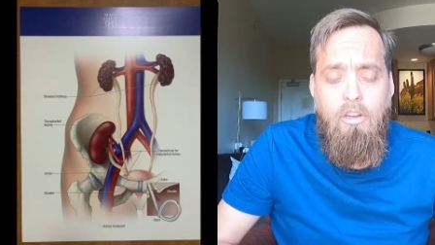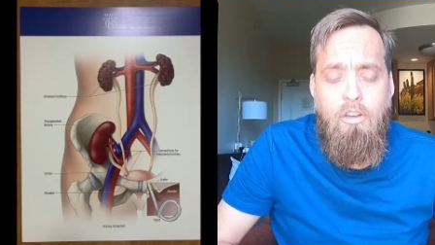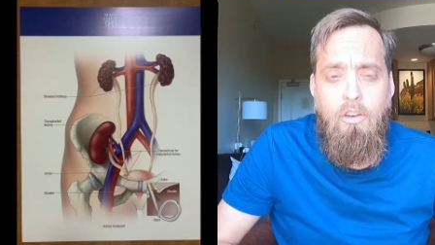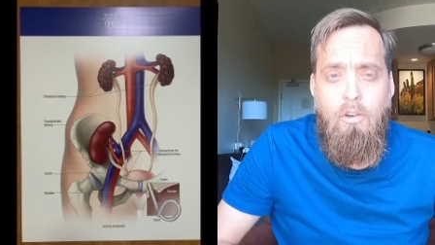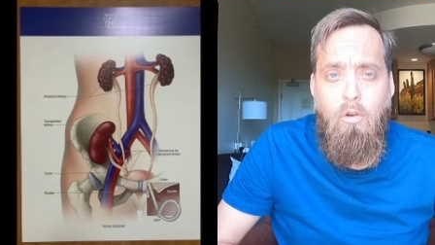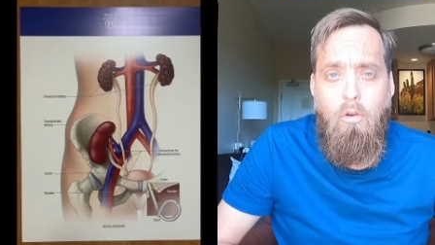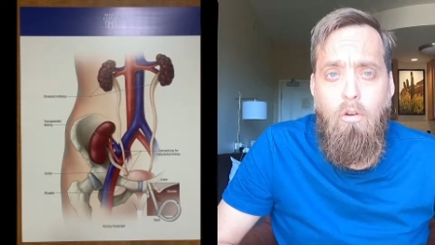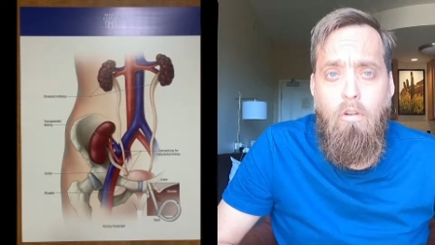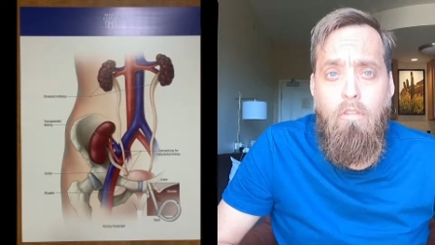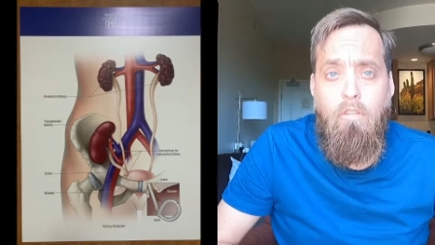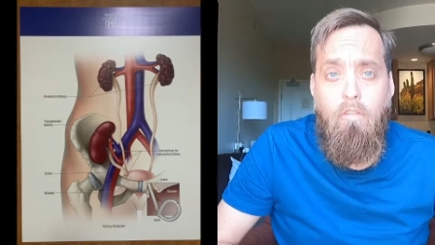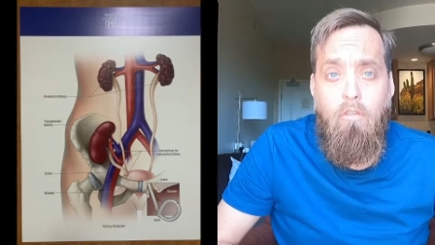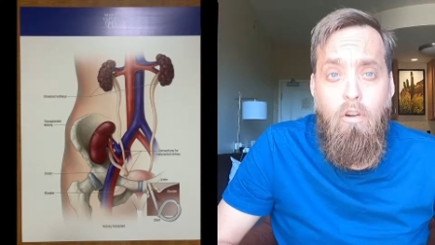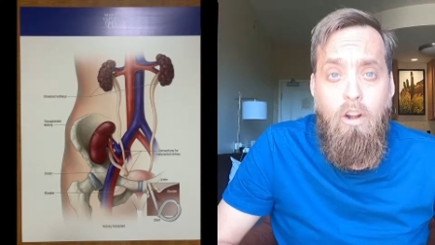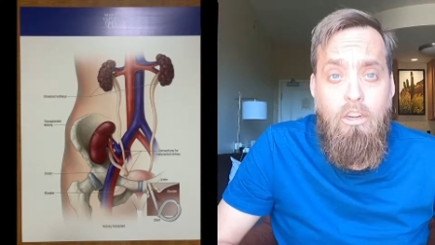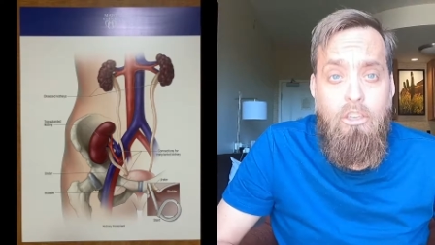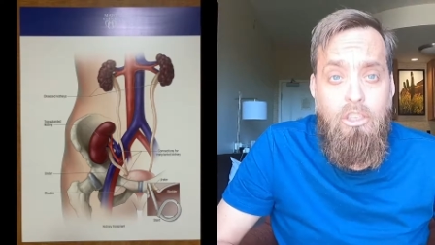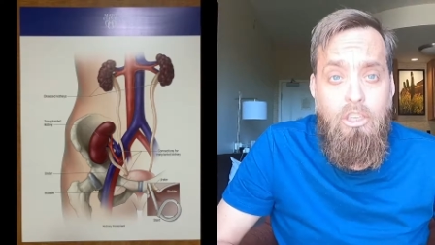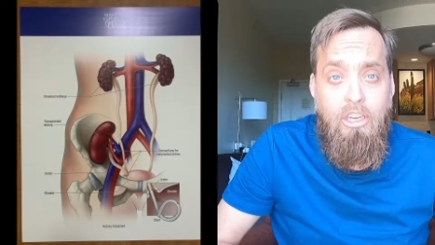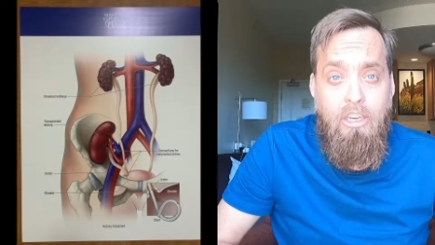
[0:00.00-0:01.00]
your
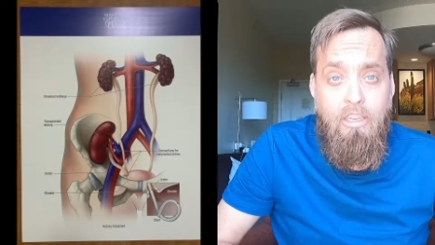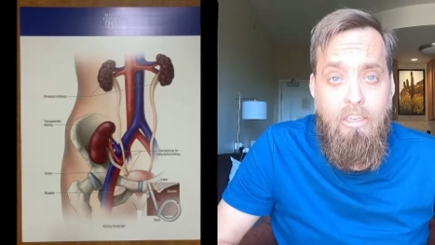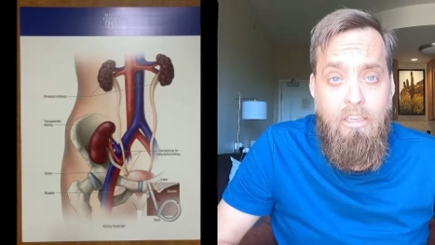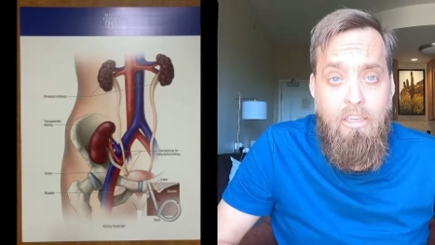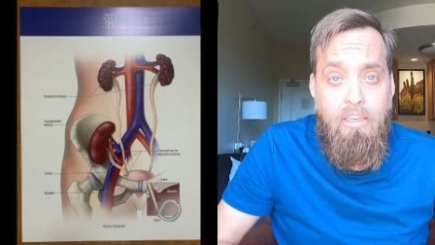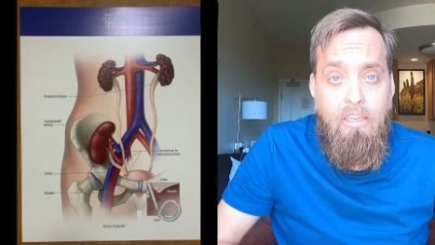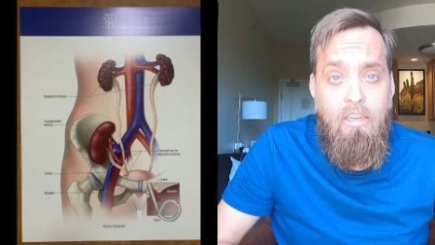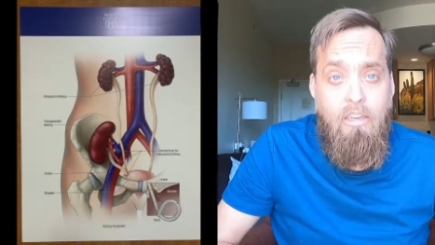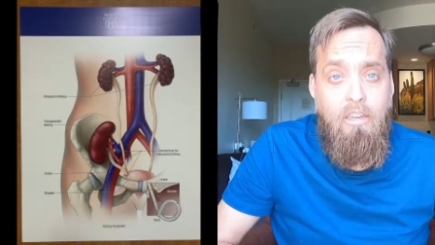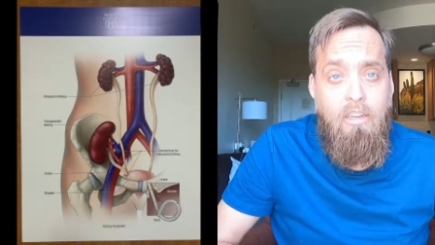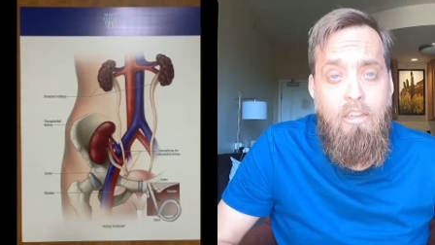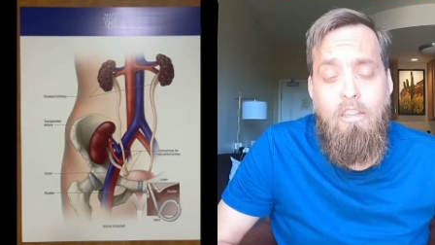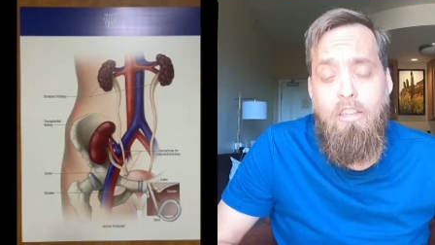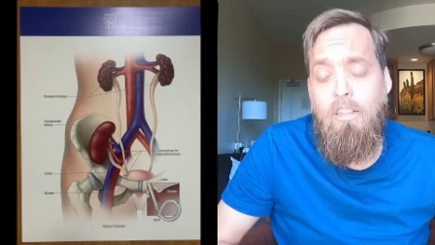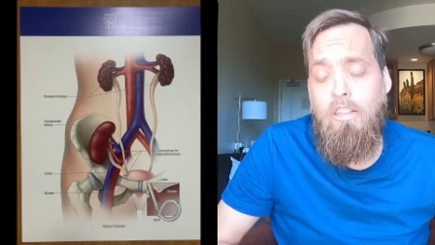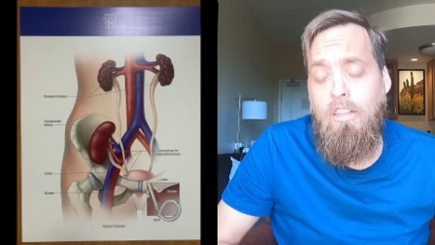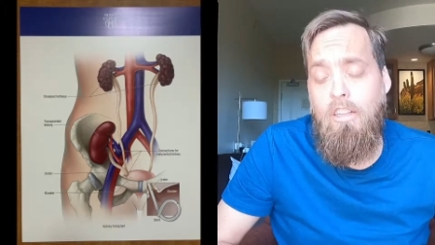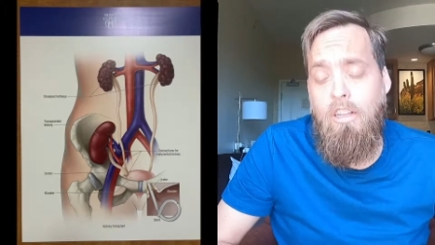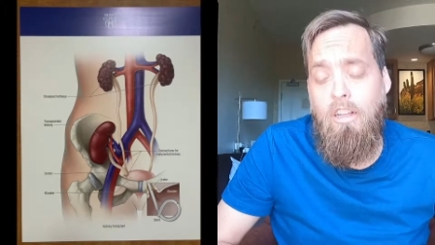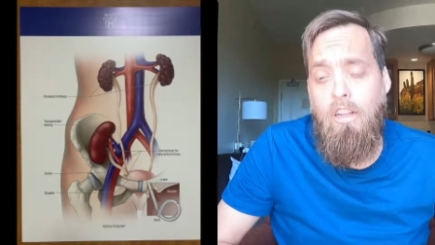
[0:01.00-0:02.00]
fresh kidney.
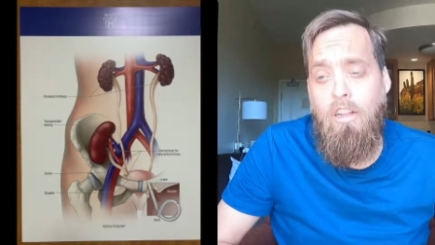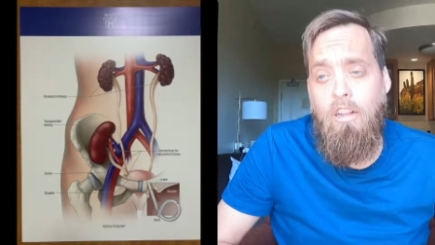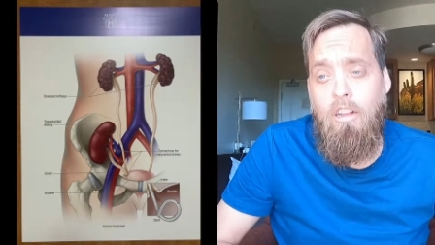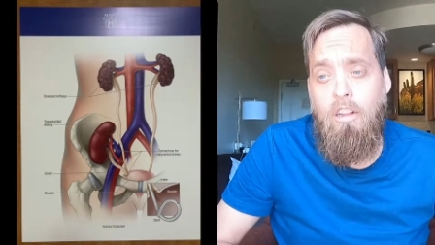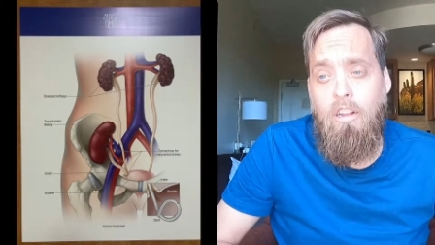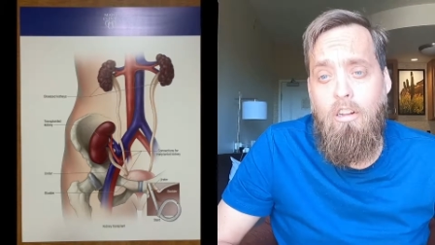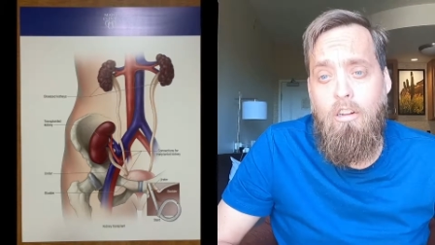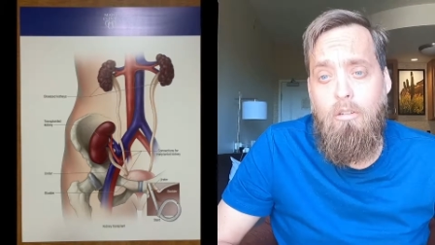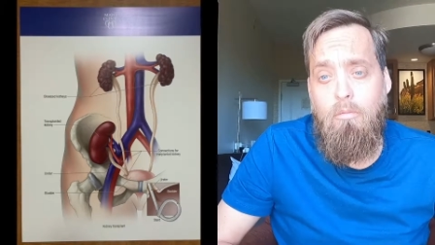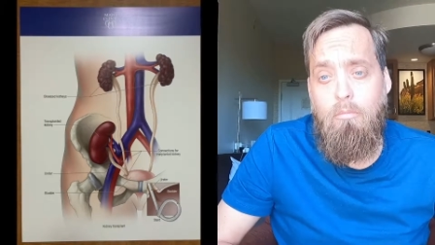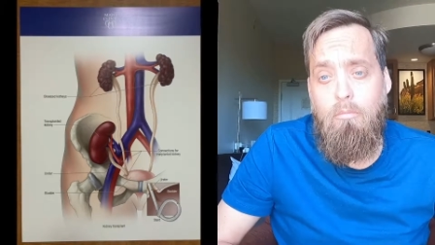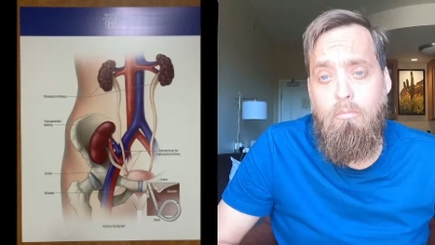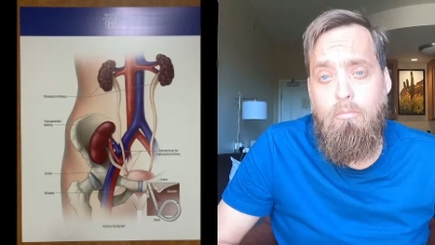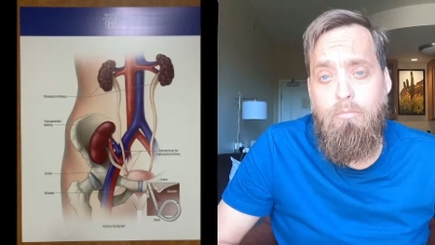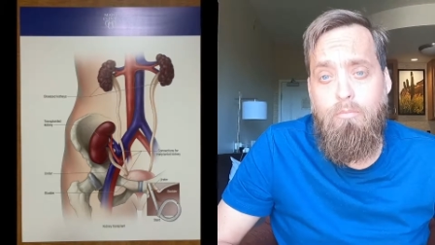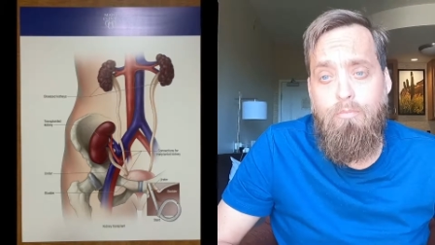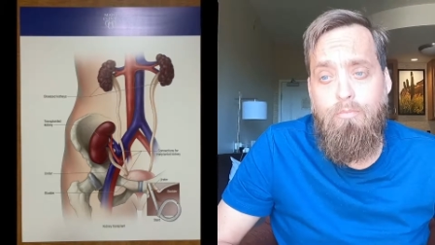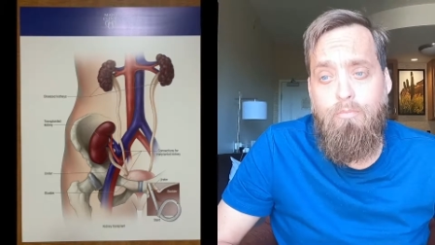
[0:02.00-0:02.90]
Um,